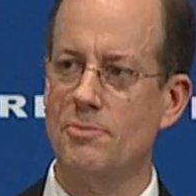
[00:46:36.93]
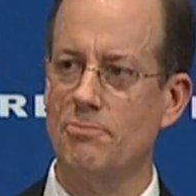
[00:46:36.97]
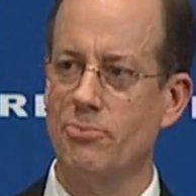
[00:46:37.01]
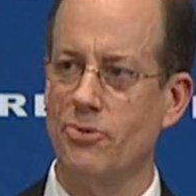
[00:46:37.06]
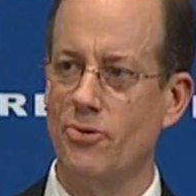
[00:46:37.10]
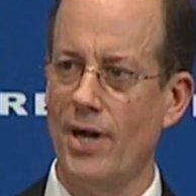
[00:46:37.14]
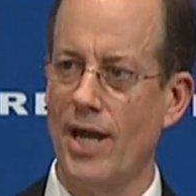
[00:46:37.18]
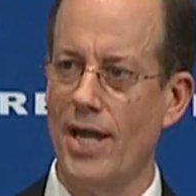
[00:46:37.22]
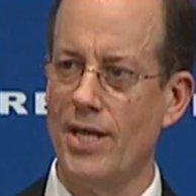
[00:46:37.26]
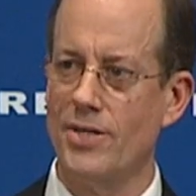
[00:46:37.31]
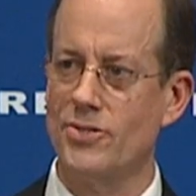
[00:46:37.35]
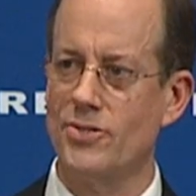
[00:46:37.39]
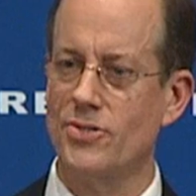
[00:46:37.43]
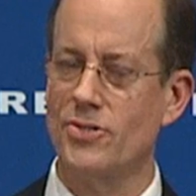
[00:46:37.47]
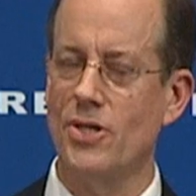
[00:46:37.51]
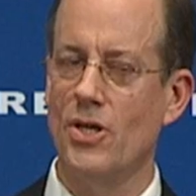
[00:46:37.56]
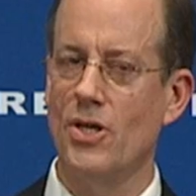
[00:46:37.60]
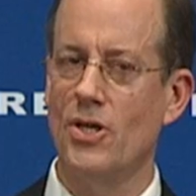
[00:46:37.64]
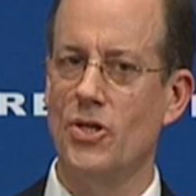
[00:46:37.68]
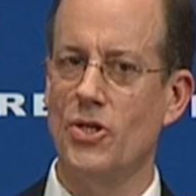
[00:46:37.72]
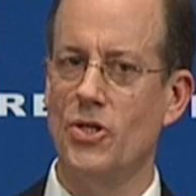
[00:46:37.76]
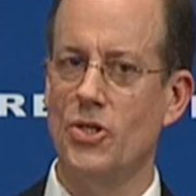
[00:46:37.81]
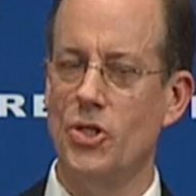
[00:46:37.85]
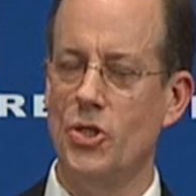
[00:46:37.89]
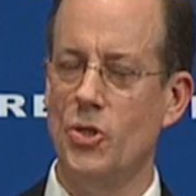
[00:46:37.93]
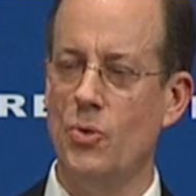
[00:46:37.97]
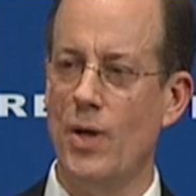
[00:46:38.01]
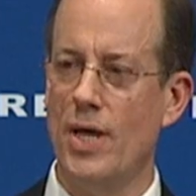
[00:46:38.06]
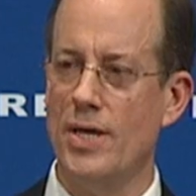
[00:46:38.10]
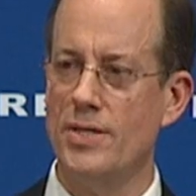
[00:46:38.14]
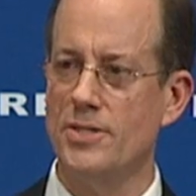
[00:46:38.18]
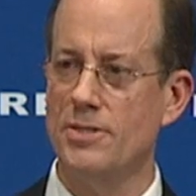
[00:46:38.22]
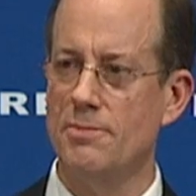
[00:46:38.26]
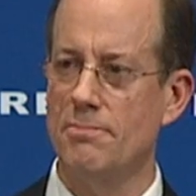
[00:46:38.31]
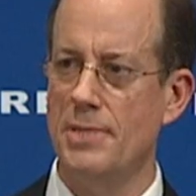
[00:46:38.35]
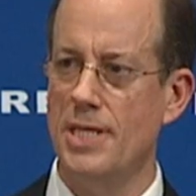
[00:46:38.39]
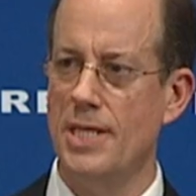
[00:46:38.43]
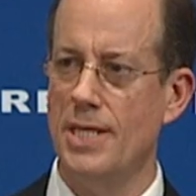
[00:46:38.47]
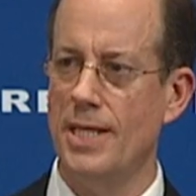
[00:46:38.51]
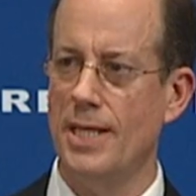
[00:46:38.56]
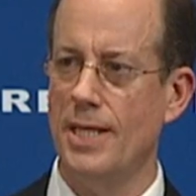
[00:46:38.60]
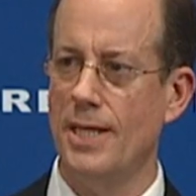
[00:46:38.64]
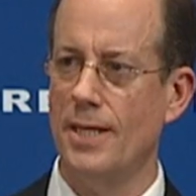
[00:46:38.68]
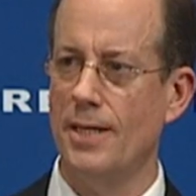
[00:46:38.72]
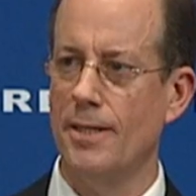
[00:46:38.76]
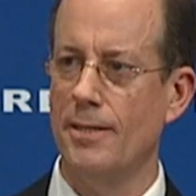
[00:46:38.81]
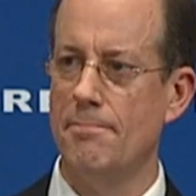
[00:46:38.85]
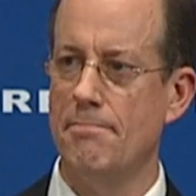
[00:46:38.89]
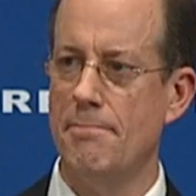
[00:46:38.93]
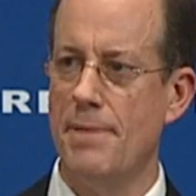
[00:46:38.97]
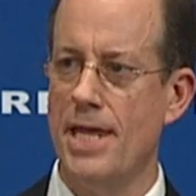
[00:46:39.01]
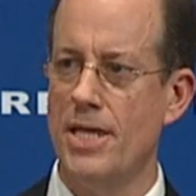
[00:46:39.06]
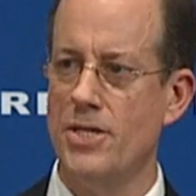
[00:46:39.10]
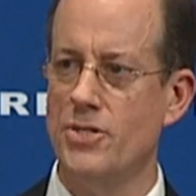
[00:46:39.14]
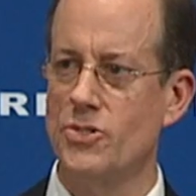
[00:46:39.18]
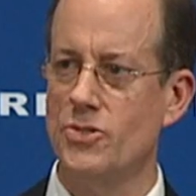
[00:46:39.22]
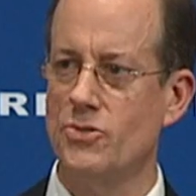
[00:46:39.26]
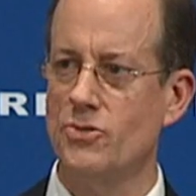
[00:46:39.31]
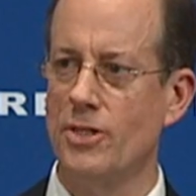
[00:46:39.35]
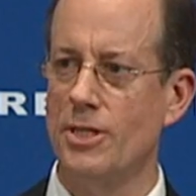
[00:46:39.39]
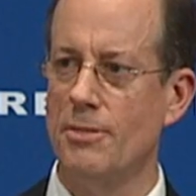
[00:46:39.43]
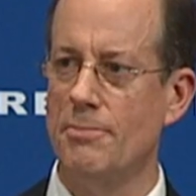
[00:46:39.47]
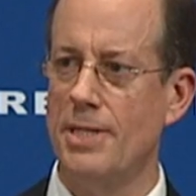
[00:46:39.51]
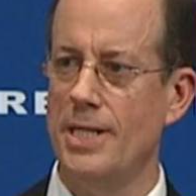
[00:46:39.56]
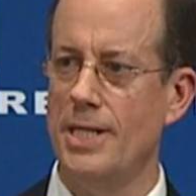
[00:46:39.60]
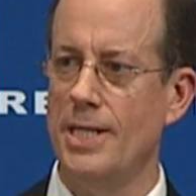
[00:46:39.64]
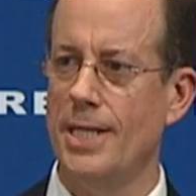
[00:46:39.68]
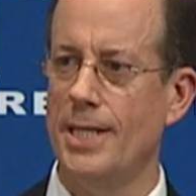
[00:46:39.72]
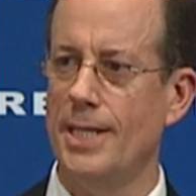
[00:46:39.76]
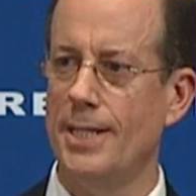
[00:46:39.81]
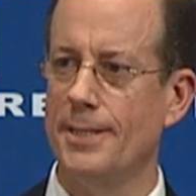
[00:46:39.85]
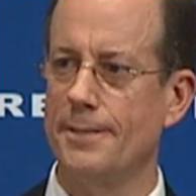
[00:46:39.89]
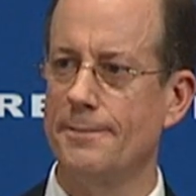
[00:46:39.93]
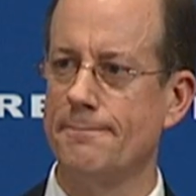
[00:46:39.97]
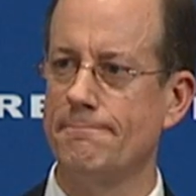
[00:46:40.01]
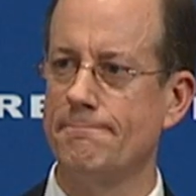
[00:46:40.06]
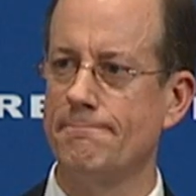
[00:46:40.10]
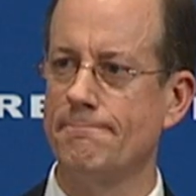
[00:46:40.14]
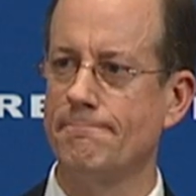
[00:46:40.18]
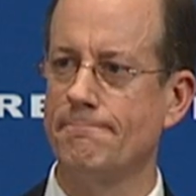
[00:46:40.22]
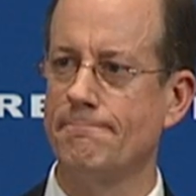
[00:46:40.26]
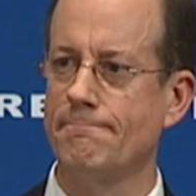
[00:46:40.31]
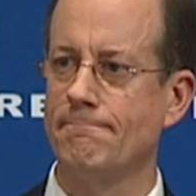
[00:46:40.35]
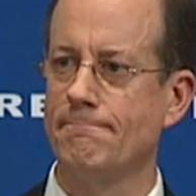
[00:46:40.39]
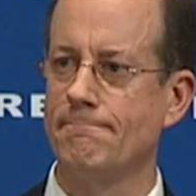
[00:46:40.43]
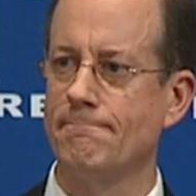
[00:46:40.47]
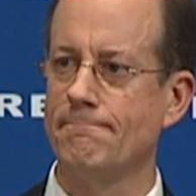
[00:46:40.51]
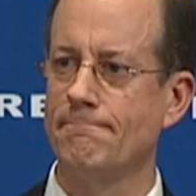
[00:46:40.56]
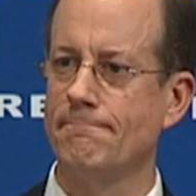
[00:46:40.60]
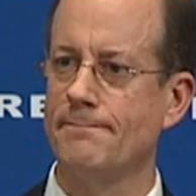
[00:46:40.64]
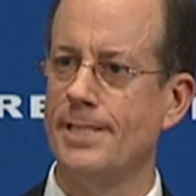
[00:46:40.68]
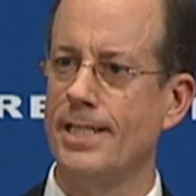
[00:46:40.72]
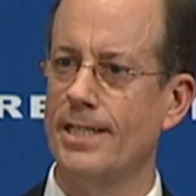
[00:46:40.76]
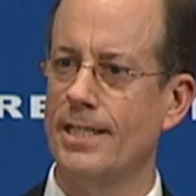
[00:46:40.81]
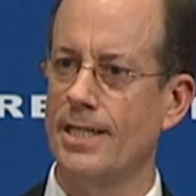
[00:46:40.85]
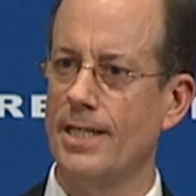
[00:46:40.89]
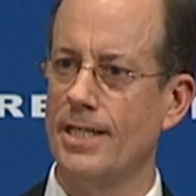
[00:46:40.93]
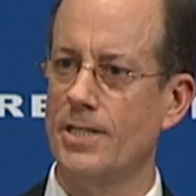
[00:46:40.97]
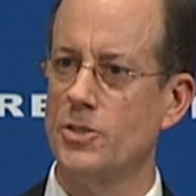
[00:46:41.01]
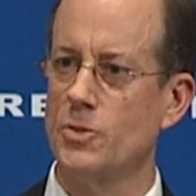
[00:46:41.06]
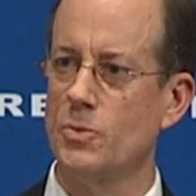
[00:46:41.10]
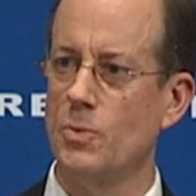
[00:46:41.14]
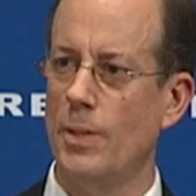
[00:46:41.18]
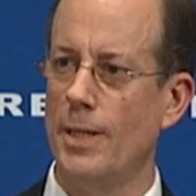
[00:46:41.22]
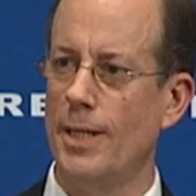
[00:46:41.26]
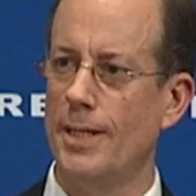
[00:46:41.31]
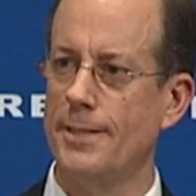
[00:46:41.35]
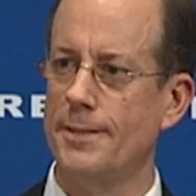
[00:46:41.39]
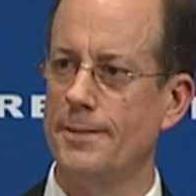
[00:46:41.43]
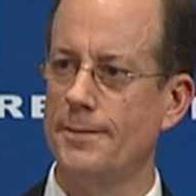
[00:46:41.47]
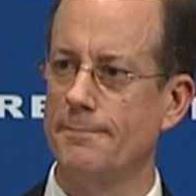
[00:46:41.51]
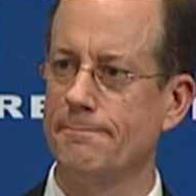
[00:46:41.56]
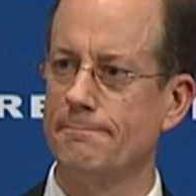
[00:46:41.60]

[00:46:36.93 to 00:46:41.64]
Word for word: press, U.S. media, mainstream media. And guess what?